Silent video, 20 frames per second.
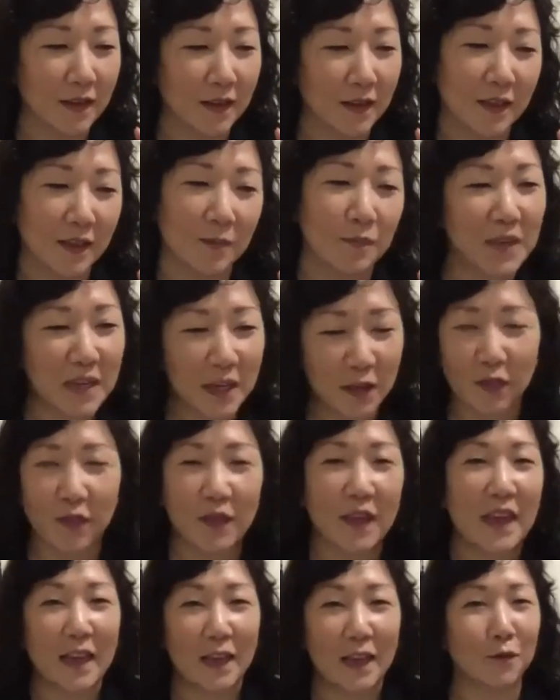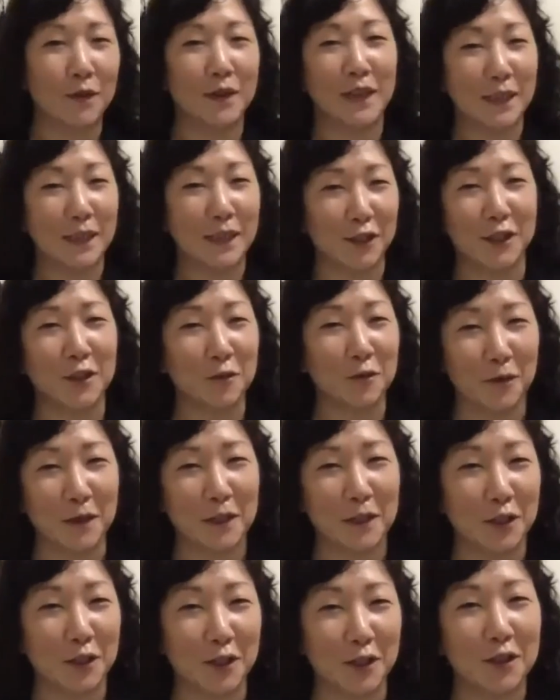big thing with that
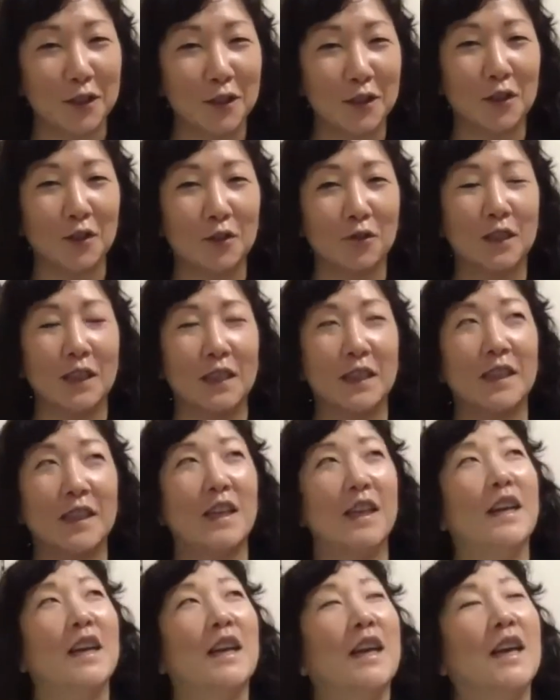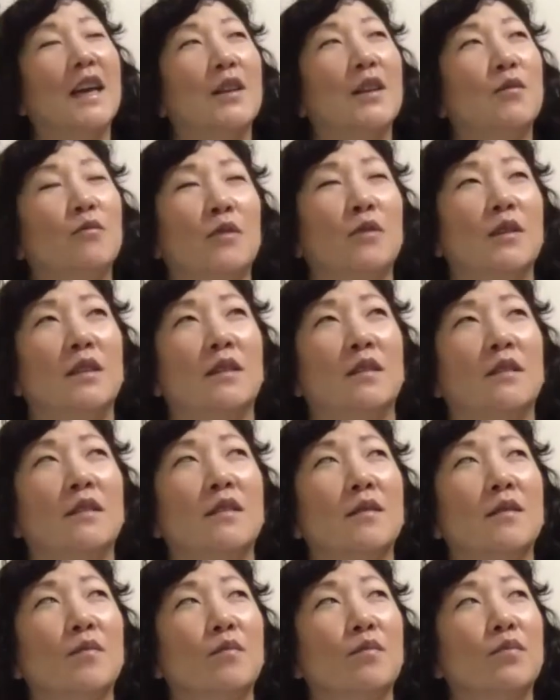generation, you know, like, and when
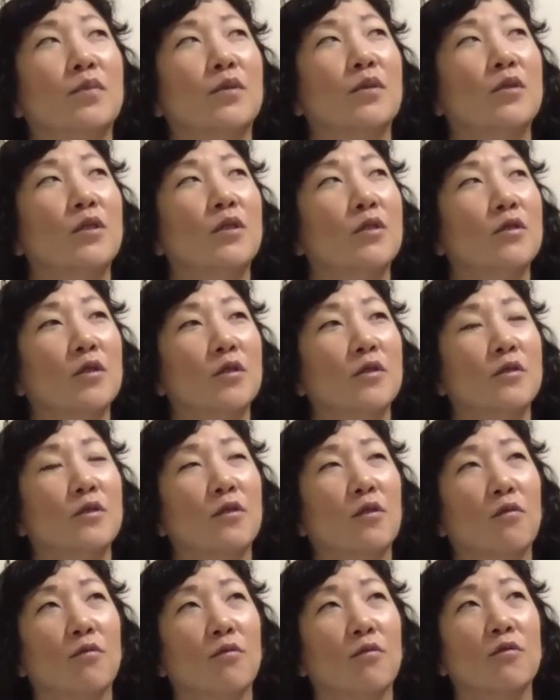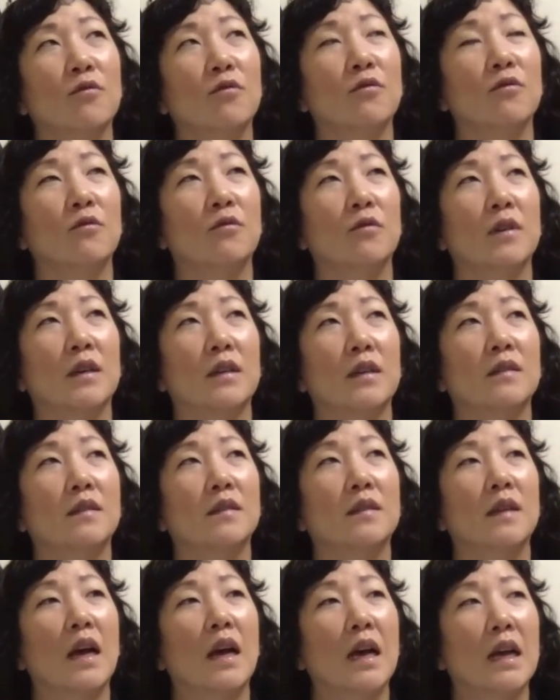Pluto goes through a
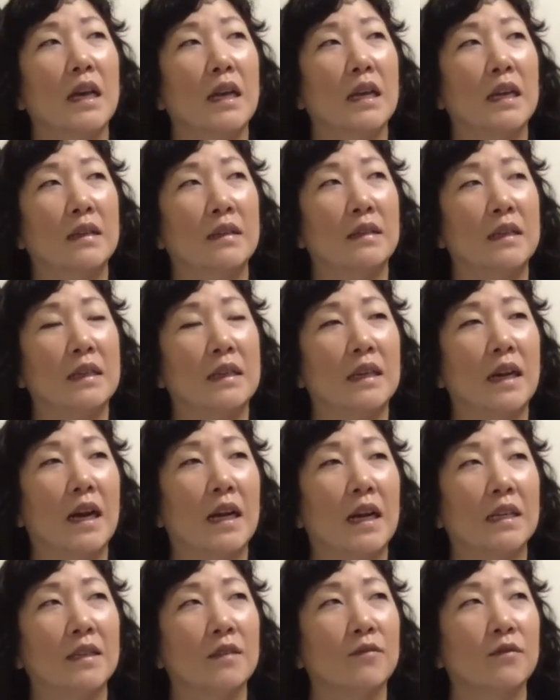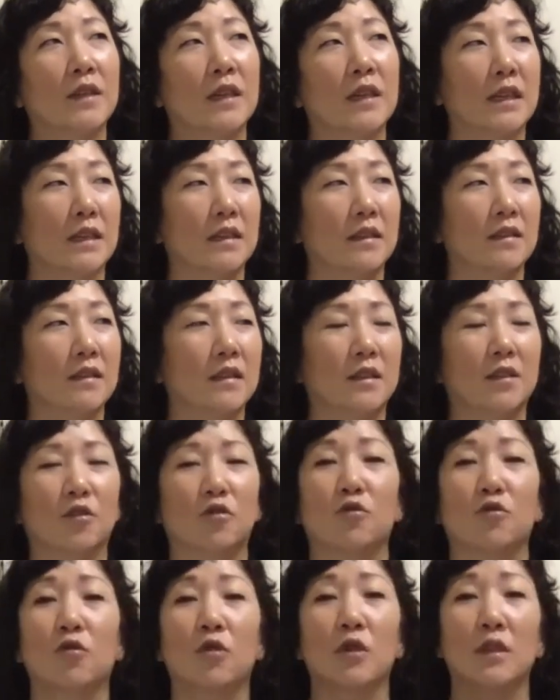sign, it kind of like
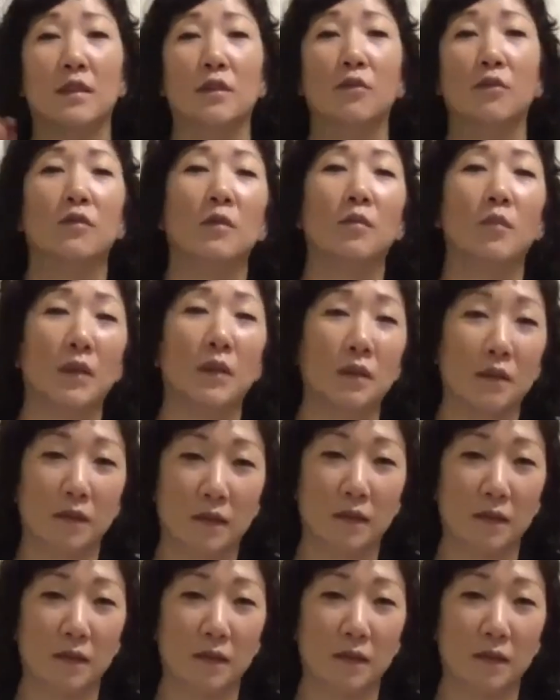destroys and rebuilds the